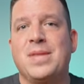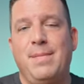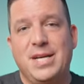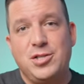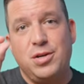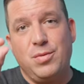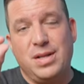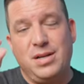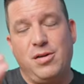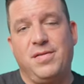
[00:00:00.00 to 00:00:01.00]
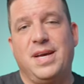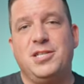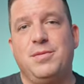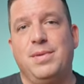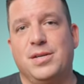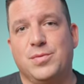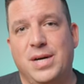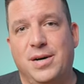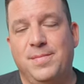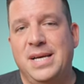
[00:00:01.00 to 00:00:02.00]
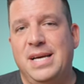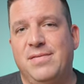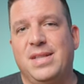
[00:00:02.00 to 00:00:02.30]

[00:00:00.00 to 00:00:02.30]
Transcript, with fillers: and make sure you ring the notification bell as well if